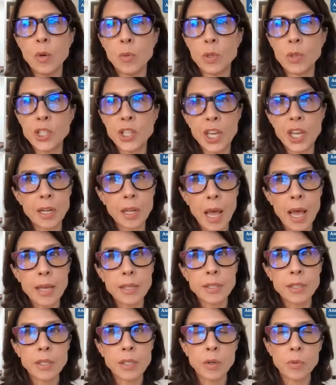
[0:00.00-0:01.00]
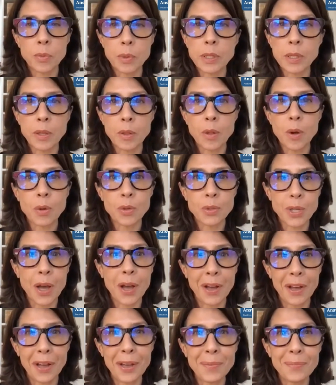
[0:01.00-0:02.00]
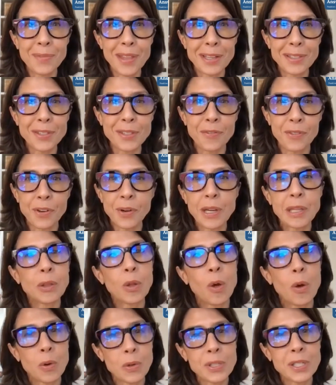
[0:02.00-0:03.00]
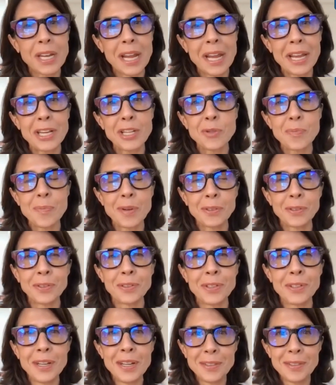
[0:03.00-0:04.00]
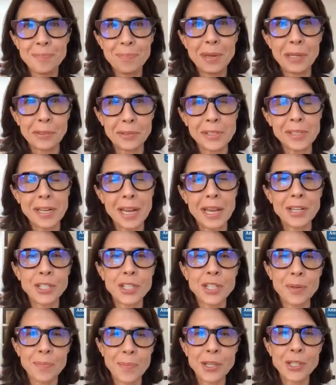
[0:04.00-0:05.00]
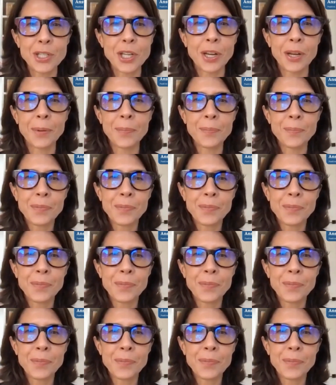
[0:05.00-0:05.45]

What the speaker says: which can last a really long time. That's a very long stage, middle stage dementia.